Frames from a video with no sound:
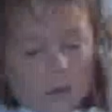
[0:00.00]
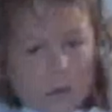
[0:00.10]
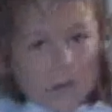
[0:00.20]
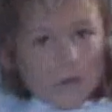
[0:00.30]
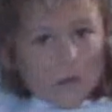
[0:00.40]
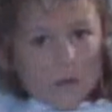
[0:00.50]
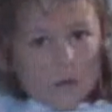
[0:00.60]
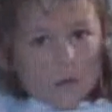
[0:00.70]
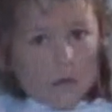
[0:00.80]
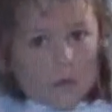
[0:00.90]
saving a
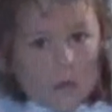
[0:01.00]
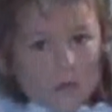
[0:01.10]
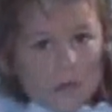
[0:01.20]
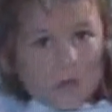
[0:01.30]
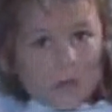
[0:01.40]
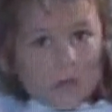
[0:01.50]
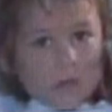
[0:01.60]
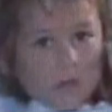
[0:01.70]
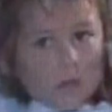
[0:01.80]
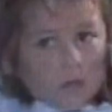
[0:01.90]
child from a life of
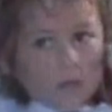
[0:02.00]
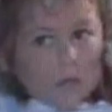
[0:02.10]
abuse is